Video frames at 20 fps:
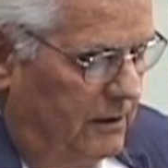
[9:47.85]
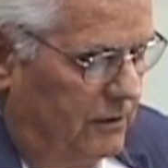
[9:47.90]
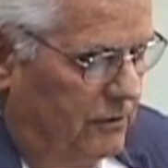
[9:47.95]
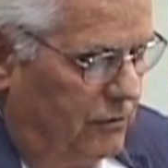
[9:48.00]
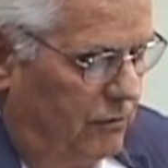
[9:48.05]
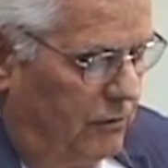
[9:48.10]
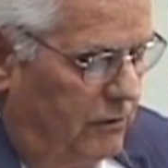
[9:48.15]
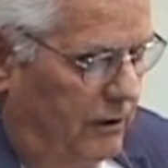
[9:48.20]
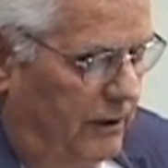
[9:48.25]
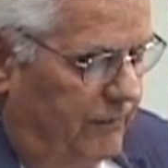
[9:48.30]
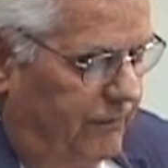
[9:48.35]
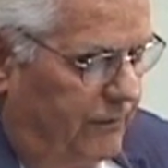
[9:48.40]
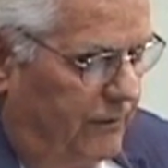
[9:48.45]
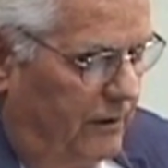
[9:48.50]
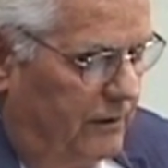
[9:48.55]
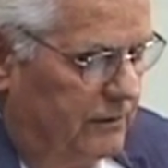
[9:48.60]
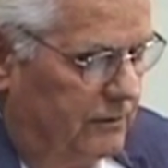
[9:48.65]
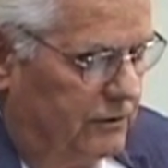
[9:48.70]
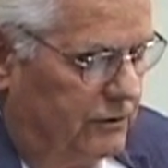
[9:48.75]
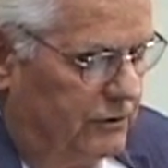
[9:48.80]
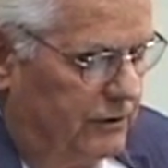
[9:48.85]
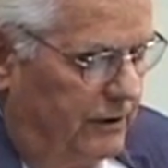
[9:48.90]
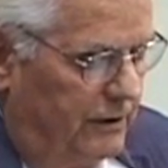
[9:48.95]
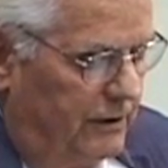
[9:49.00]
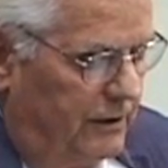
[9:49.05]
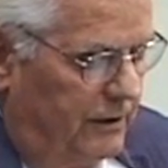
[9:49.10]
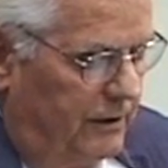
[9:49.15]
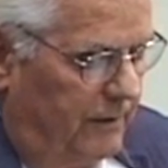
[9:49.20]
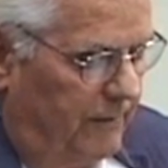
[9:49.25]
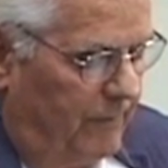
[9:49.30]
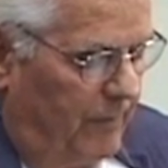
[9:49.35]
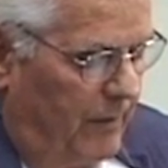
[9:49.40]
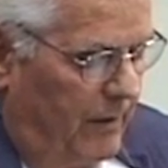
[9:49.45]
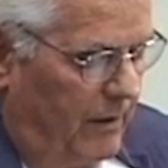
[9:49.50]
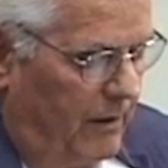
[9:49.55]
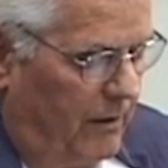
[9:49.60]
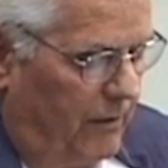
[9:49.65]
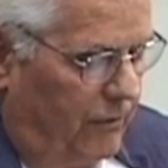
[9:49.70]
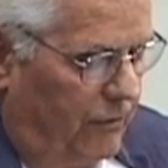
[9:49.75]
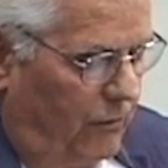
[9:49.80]
to lift and see
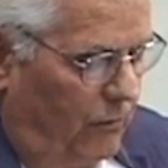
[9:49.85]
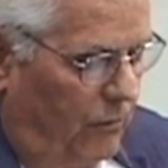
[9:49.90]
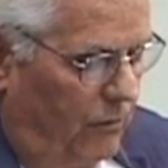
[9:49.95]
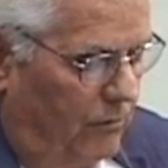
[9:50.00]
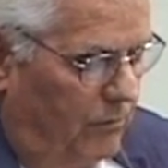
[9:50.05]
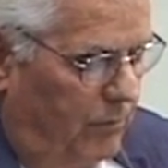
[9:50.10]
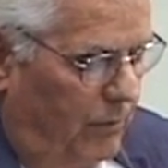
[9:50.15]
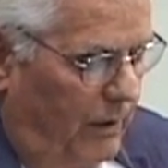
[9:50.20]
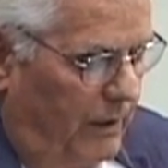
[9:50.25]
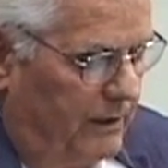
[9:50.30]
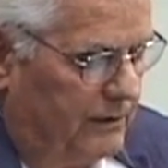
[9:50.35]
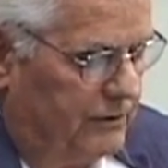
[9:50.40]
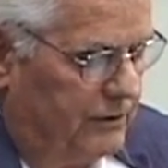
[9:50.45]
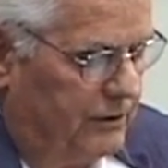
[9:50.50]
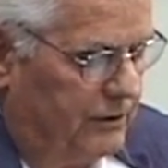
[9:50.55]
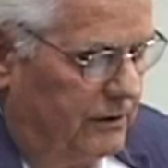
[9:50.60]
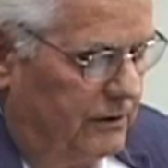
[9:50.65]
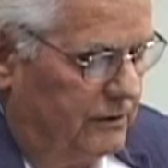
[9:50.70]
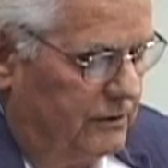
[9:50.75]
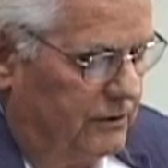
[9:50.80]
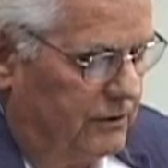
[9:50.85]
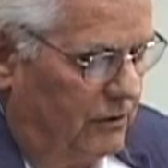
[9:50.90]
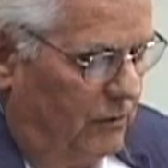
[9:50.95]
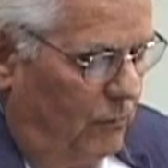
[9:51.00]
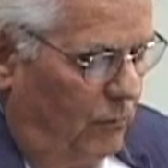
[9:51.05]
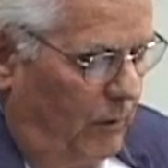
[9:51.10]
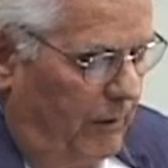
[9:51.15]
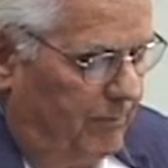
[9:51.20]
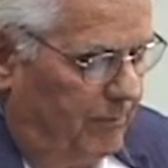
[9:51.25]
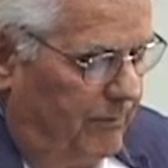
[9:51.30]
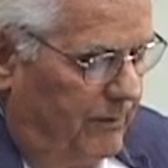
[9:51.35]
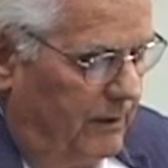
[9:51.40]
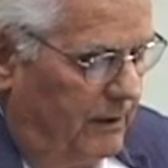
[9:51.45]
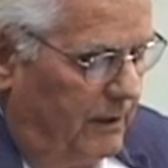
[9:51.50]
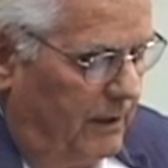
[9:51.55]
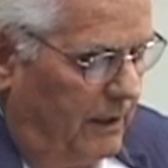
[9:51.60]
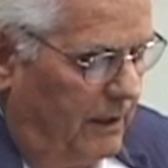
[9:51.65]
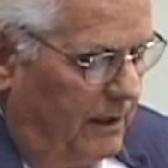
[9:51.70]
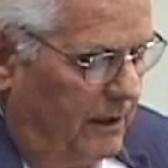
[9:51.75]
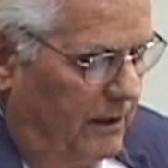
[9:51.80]
thorn branches whip
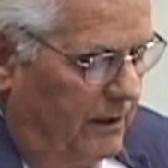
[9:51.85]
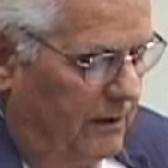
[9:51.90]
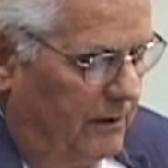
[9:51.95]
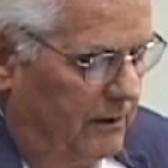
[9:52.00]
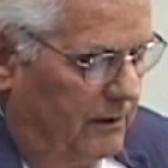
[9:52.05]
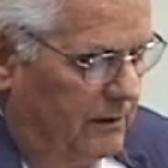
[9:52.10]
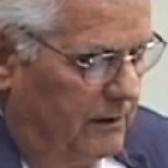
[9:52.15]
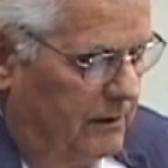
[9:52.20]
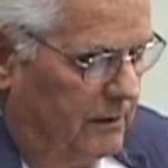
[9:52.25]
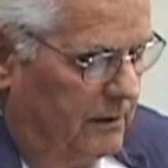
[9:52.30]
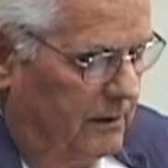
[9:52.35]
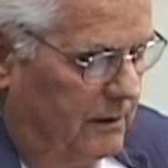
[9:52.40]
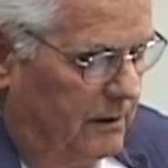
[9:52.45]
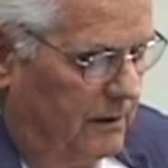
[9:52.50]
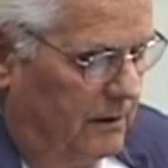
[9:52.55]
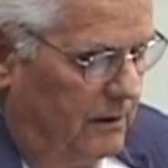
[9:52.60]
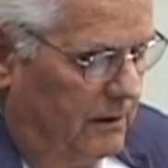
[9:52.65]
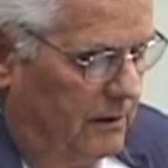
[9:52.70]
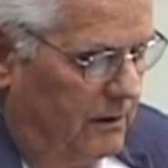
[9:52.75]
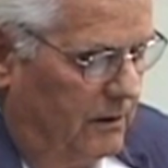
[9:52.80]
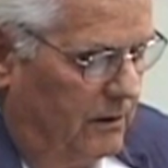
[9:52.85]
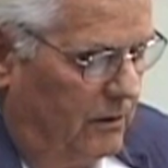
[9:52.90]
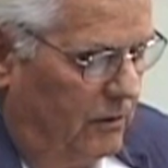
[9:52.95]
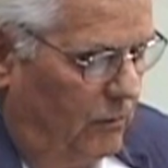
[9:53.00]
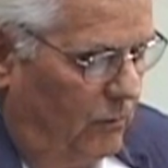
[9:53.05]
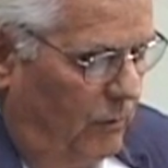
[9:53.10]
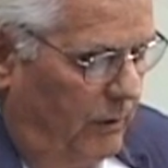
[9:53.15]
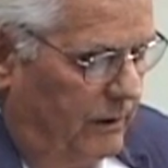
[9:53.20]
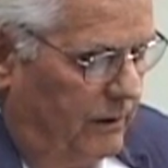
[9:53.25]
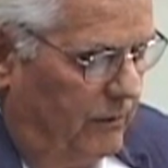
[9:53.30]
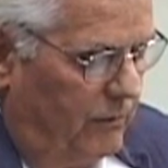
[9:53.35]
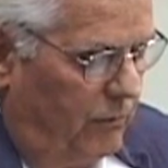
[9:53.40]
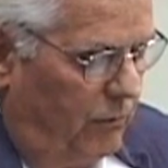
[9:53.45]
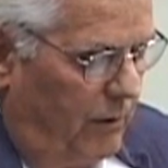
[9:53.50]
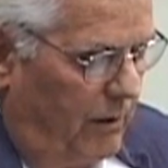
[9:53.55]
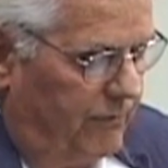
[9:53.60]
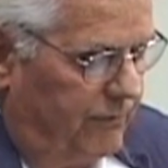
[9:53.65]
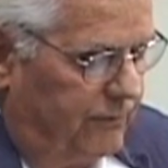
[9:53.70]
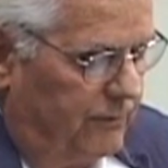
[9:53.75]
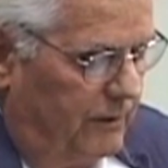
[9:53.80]
the air, wind
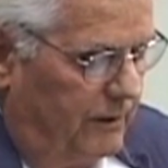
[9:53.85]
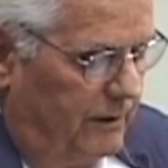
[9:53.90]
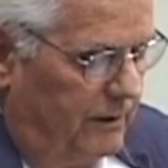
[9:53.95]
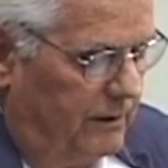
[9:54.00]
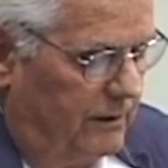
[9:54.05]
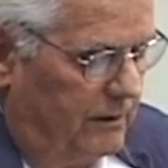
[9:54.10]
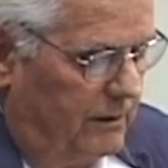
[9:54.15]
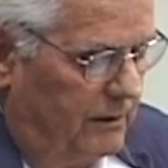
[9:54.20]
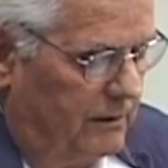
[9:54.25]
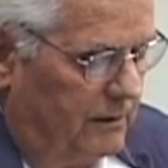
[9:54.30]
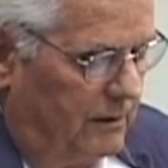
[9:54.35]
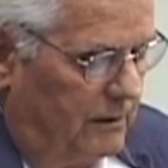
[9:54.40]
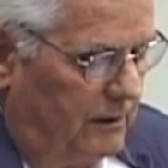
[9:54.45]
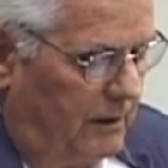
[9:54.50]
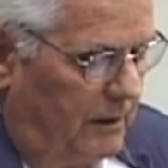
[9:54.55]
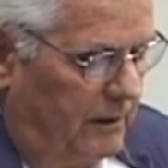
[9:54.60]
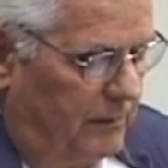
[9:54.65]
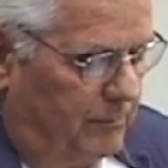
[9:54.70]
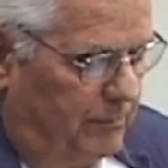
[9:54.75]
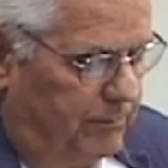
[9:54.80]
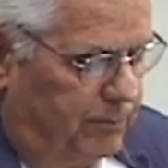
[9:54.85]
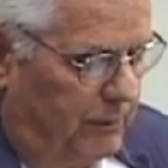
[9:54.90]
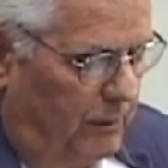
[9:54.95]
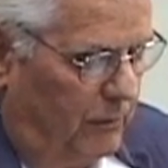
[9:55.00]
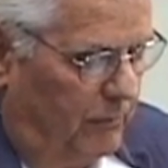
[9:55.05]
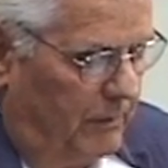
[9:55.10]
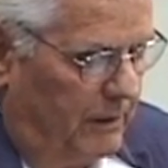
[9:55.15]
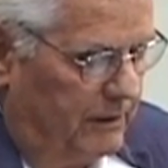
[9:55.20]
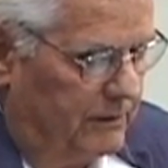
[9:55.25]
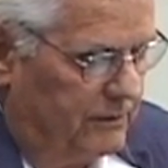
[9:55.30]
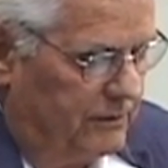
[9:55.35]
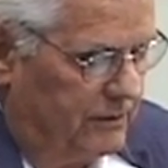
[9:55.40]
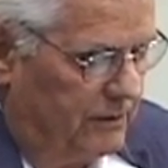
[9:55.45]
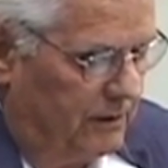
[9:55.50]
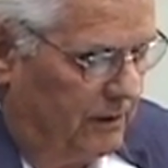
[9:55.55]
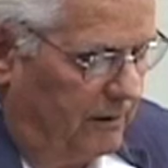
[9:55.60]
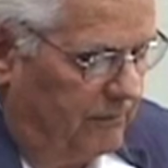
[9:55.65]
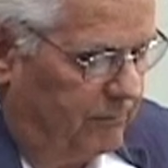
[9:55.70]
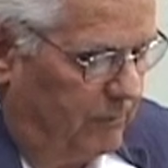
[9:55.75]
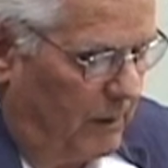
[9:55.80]
ruffling the light plumage
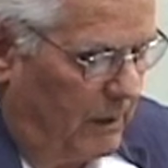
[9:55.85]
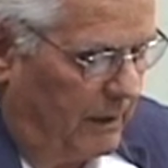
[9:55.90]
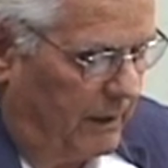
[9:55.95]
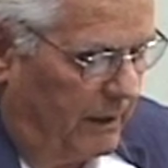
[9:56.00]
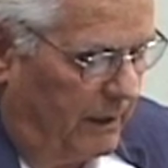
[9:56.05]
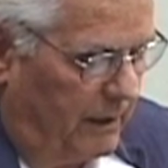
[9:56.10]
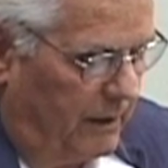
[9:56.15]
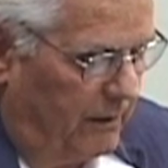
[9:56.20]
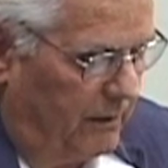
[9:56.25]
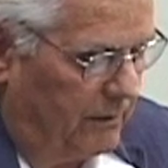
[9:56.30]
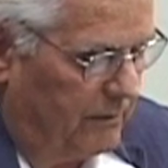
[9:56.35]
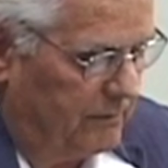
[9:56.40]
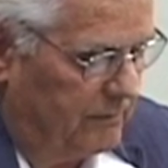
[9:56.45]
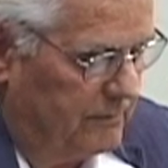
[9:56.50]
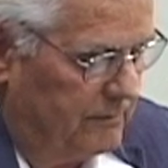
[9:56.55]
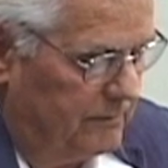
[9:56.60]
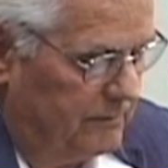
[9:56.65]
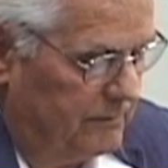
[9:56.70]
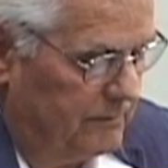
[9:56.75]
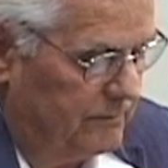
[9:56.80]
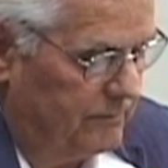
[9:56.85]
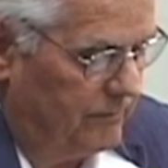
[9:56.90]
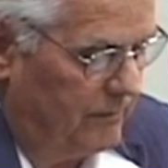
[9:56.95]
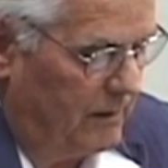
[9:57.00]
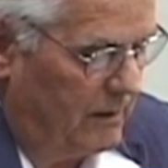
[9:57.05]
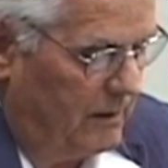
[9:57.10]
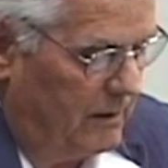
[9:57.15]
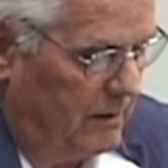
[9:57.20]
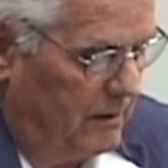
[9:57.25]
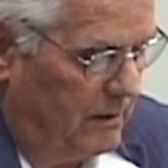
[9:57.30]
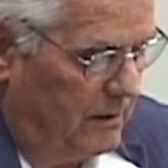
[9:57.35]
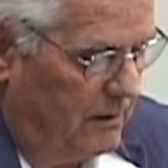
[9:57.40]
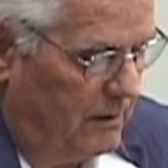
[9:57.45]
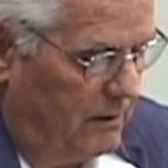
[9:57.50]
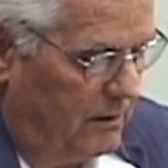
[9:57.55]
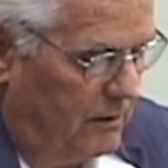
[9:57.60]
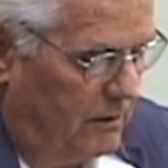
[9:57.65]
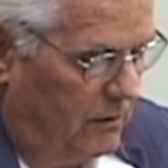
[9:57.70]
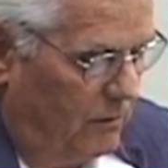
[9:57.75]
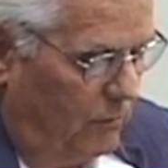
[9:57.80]
of my hair
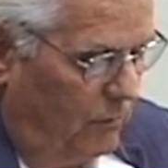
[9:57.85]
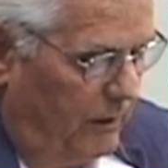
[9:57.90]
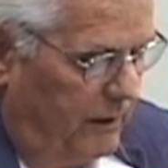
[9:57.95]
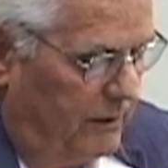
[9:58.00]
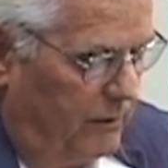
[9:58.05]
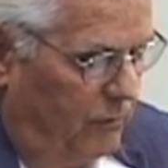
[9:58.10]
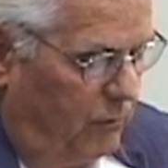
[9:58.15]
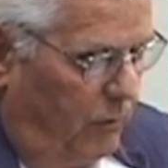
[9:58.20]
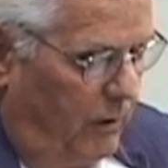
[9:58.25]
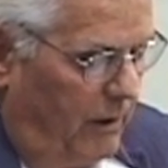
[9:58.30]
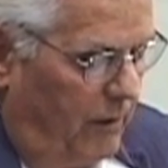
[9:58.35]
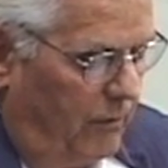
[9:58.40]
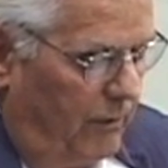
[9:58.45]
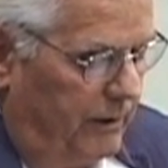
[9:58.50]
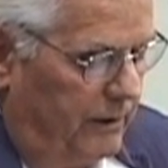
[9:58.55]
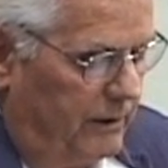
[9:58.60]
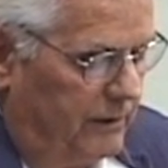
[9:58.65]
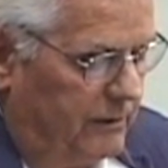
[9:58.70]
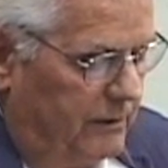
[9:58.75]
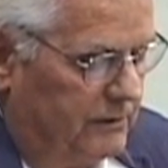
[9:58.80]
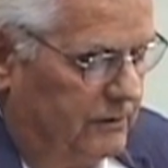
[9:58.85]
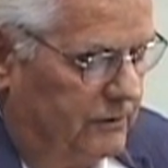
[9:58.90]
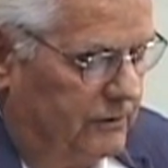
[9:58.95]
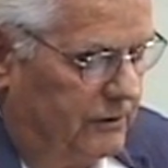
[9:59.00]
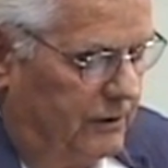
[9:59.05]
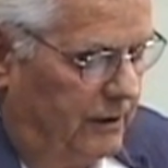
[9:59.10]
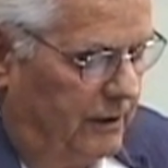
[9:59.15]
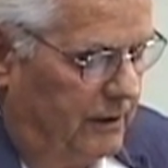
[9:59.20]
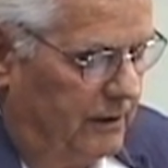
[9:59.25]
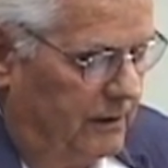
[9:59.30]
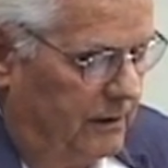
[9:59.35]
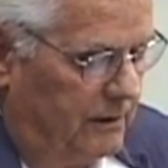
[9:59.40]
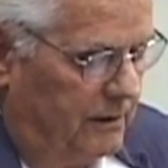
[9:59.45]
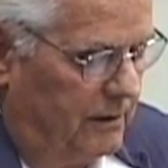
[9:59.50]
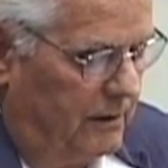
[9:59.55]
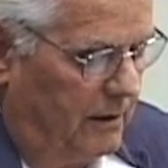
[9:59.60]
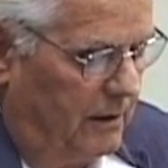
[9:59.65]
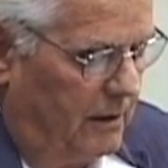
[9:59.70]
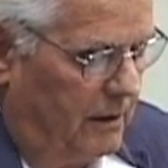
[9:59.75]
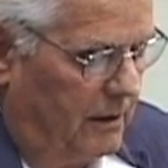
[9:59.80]
wind wearing at the
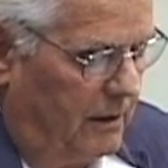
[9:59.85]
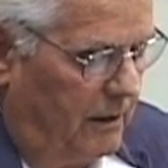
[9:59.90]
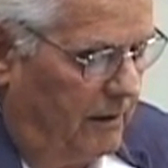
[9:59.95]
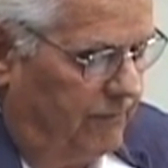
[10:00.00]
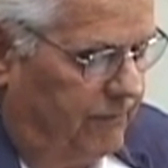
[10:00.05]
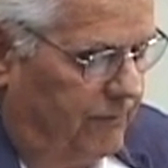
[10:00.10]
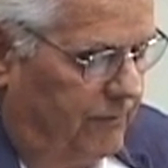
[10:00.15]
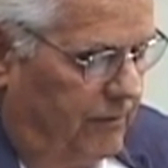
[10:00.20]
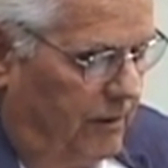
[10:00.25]
skin of